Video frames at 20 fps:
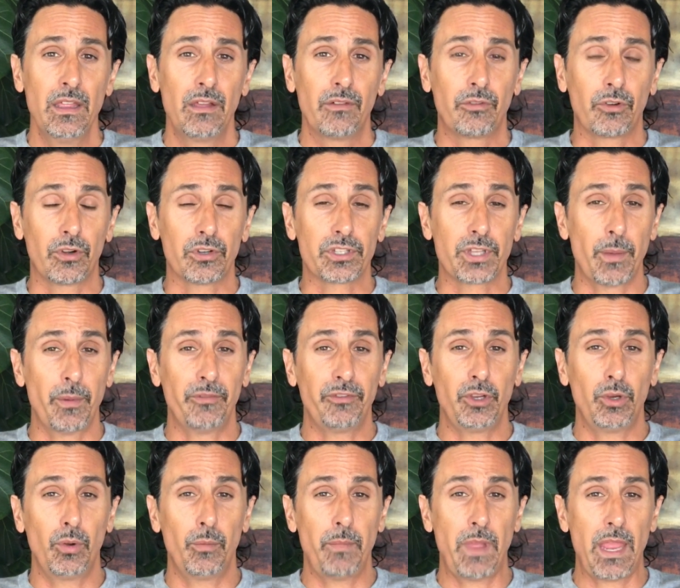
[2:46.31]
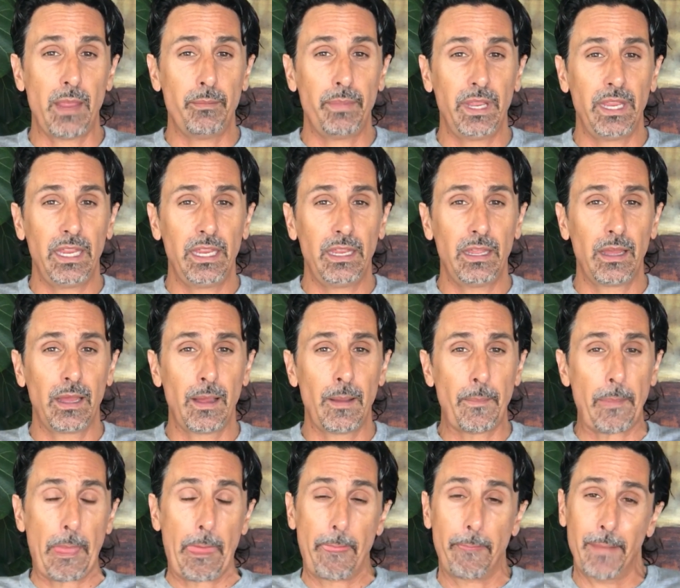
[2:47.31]
For some of you, it may be
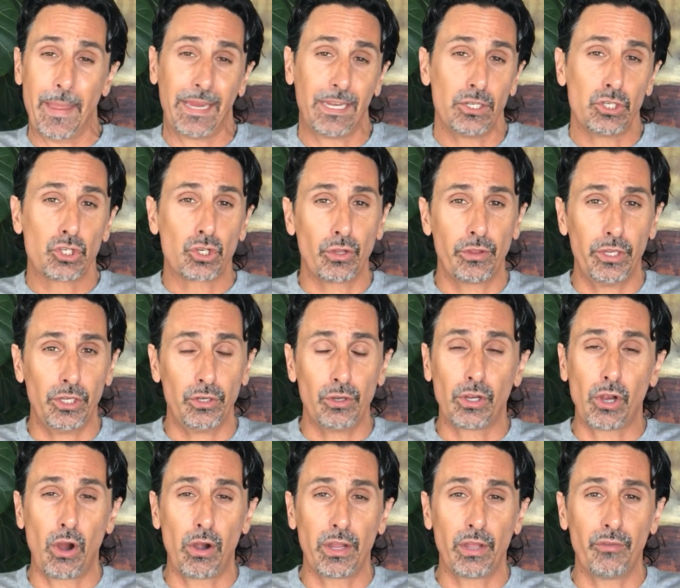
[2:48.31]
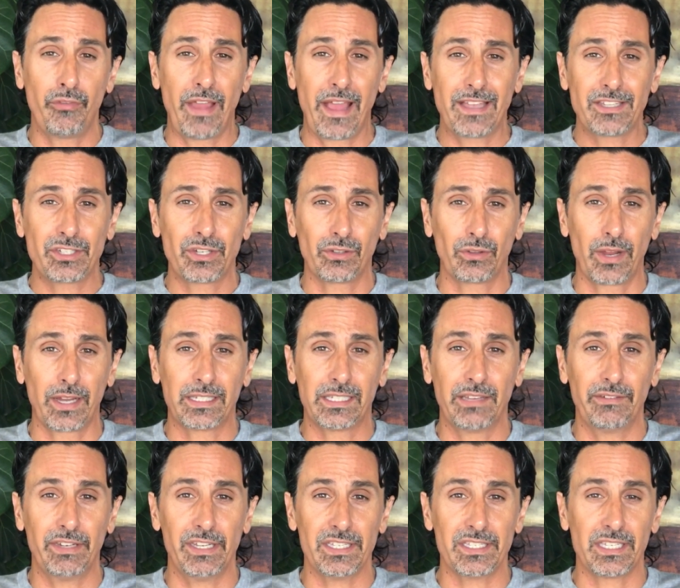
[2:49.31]
making sure that you do cardiovascular
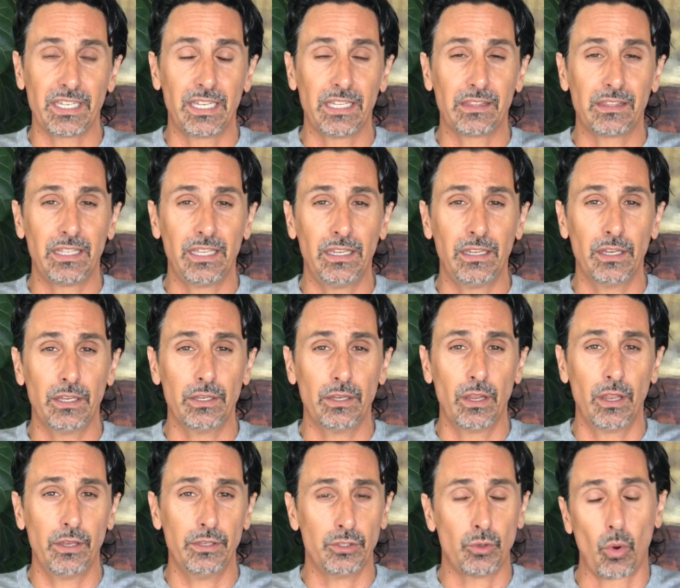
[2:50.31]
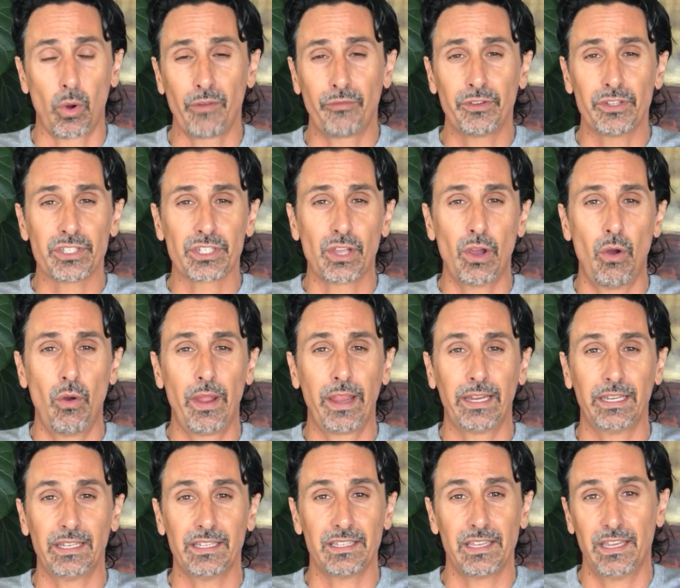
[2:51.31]
activities to get the endorphins
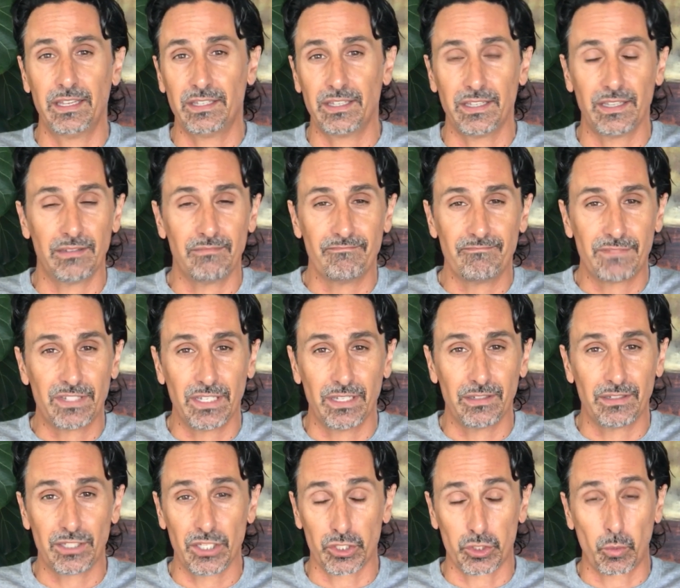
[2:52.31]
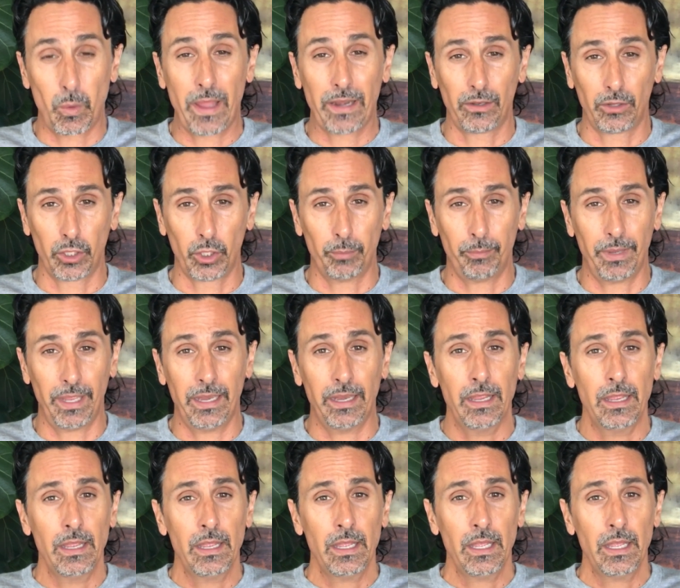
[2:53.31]
going and to sweat a little bit.